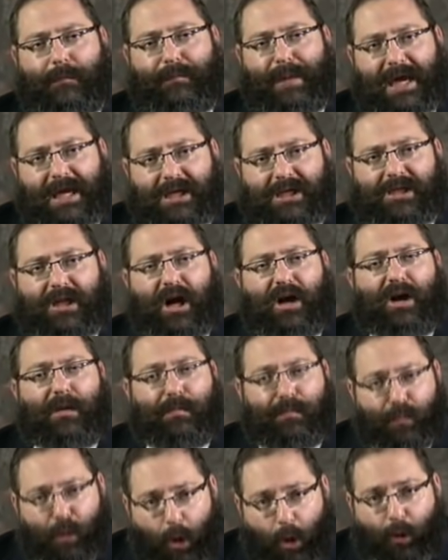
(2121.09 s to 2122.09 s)
based on a
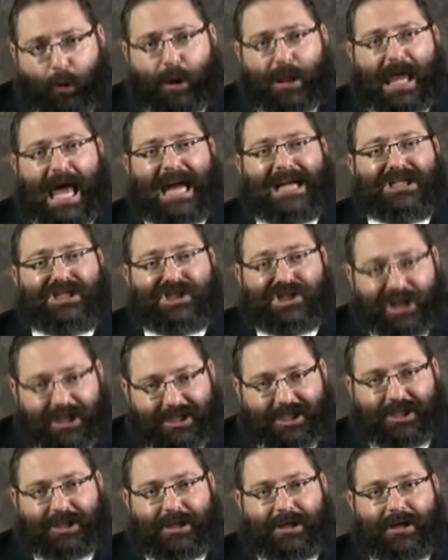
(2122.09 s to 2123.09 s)
moral and
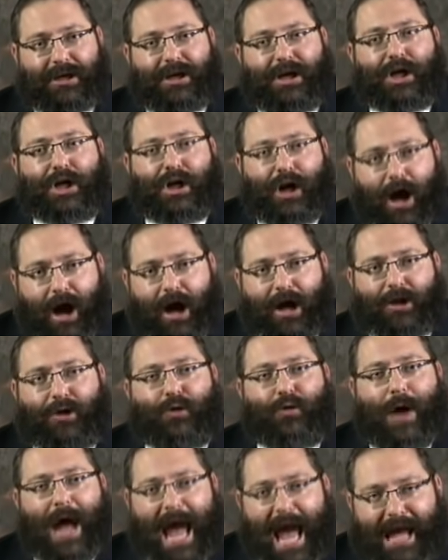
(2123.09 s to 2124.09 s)
just God
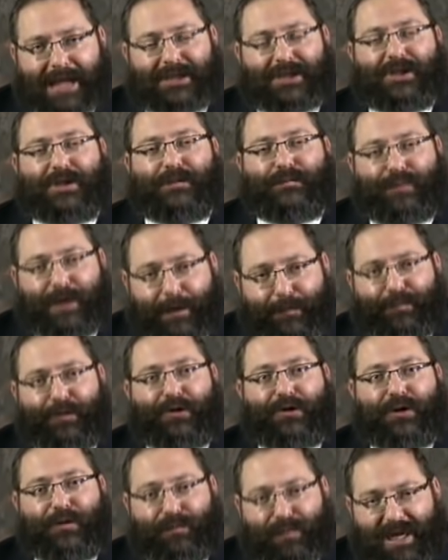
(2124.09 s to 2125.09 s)
who asks
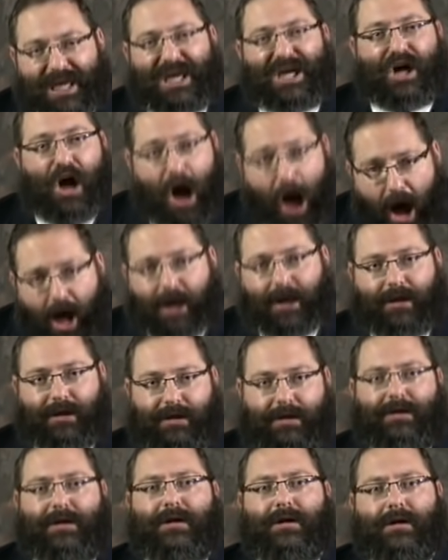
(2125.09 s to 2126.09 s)
people to be
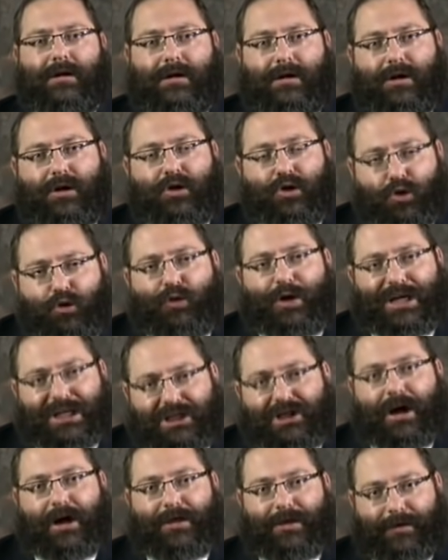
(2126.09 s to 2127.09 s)
kind to
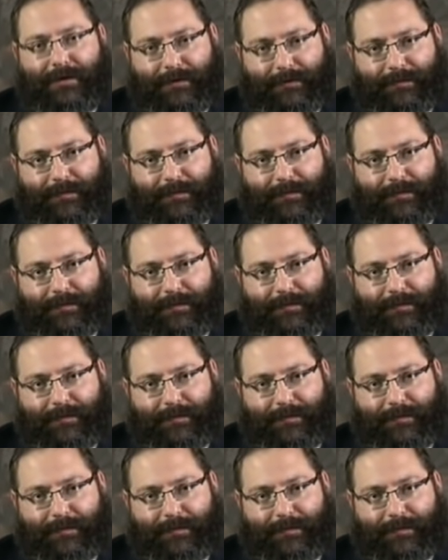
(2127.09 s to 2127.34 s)
each other